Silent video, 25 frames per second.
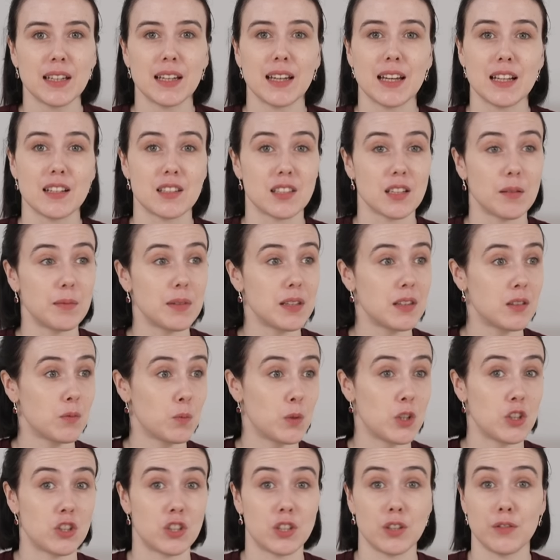It's something that
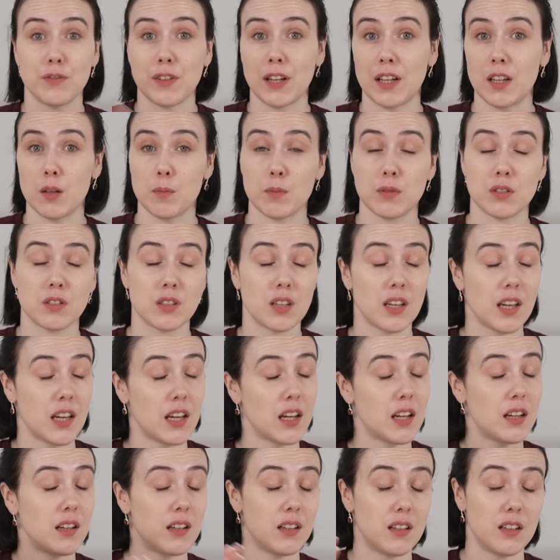which develops
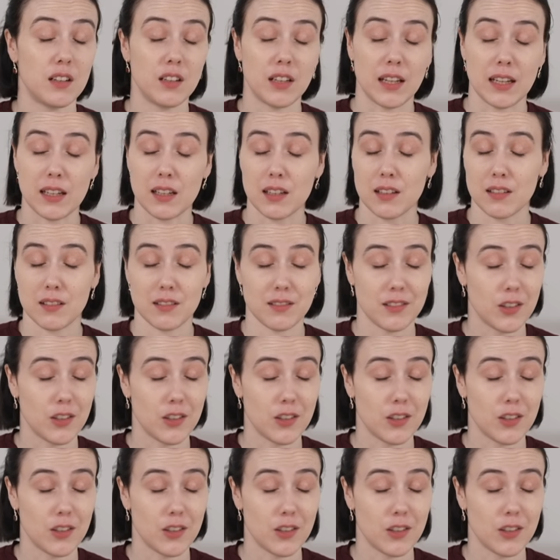like